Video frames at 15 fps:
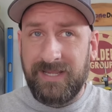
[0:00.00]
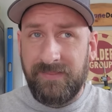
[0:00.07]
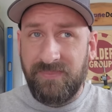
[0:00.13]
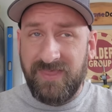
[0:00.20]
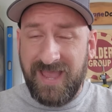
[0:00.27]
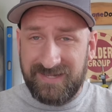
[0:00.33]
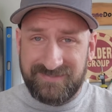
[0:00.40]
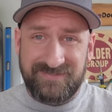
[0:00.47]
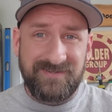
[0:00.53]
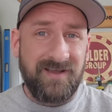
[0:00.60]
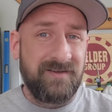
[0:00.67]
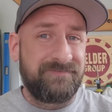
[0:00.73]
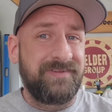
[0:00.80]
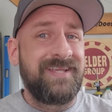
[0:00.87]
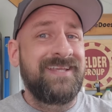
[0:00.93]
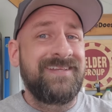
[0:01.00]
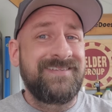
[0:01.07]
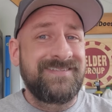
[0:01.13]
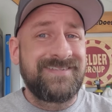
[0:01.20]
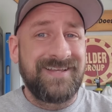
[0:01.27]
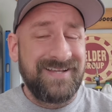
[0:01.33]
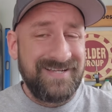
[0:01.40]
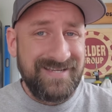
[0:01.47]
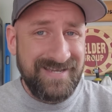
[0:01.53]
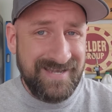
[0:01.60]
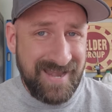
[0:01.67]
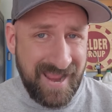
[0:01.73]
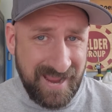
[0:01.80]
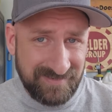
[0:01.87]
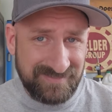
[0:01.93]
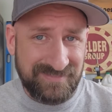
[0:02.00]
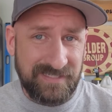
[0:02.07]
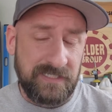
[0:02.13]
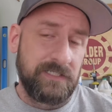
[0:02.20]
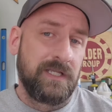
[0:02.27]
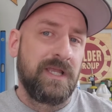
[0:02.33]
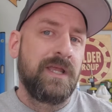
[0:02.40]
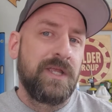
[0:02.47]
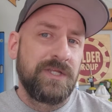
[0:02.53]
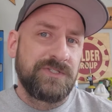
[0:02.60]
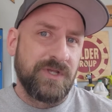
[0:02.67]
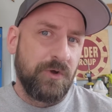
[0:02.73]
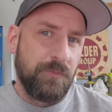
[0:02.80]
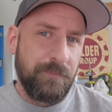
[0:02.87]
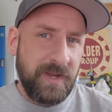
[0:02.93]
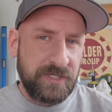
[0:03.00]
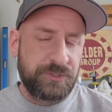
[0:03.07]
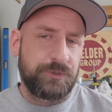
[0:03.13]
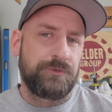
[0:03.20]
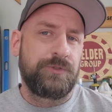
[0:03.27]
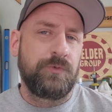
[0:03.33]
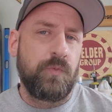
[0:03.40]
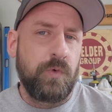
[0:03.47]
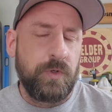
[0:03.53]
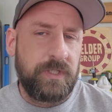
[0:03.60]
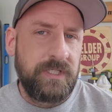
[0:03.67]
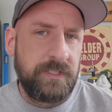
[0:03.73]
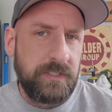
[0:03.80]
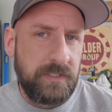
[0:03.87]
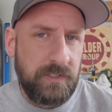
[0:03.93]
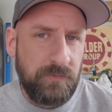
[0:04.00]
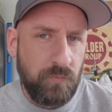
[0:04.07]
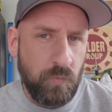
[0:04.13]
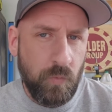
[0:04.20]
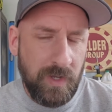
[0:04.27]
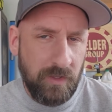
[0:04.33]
and that stuff is nasty. So make sure you're working in a